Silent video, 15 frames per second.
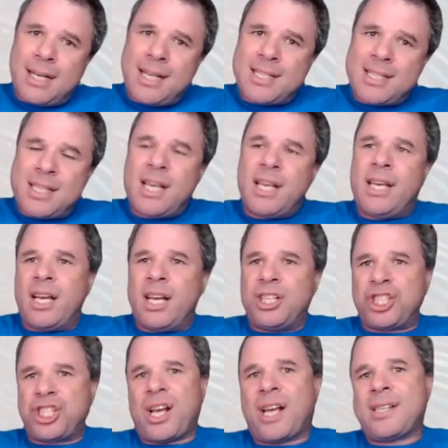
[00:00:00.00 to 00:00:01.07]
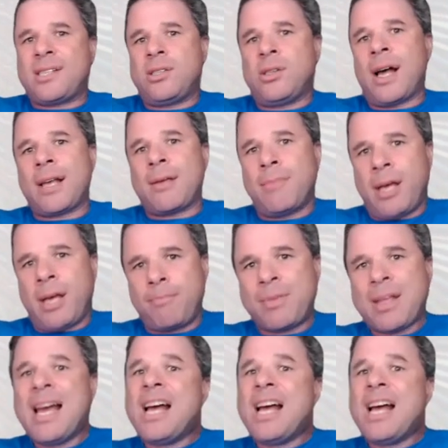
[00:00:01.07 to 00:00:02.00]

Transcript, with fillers: is thinking just like me,